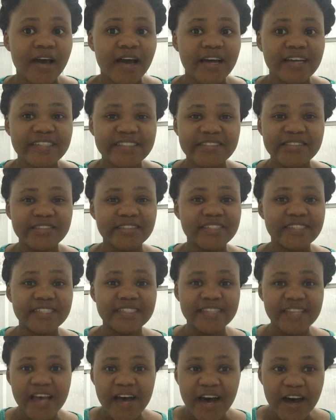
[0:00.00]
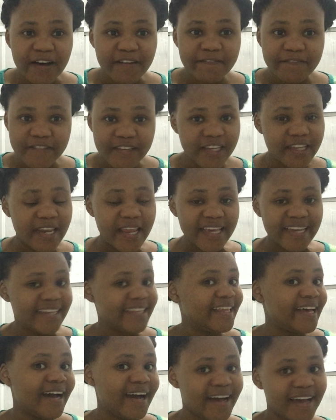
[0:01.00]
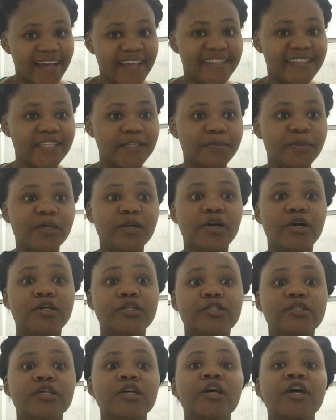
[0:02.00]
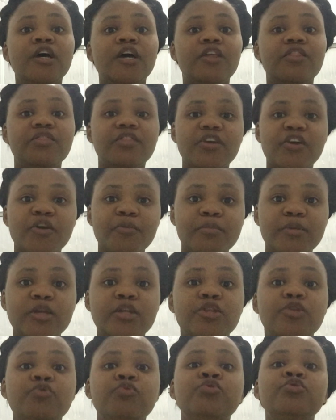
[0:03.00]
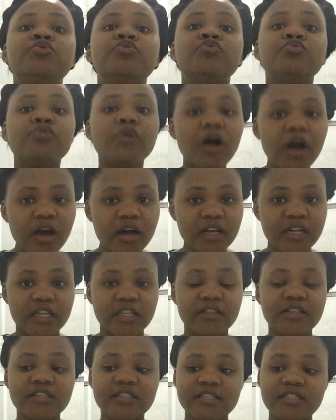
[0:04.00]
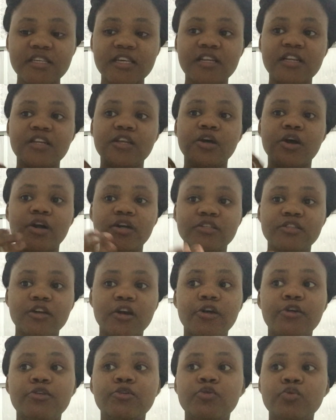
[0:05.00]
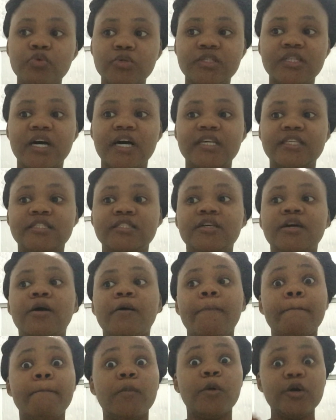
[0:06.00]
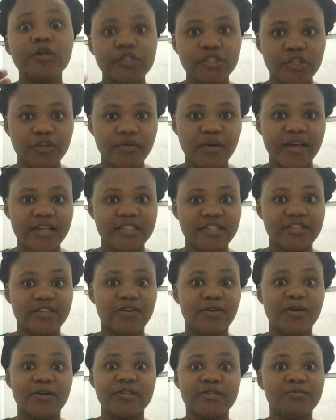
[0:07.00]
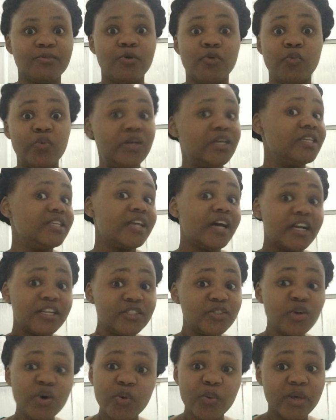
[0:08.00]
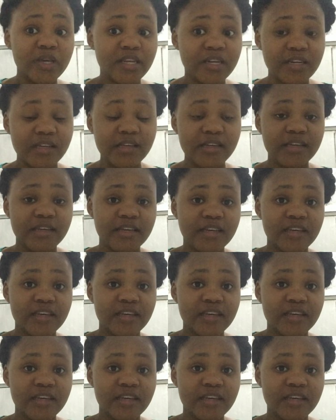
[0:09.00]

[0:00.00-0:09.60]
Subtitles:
and it just not feel like it is because they're being used wrongly. The sealing oils are used as moisturizing oils, but we not knowing.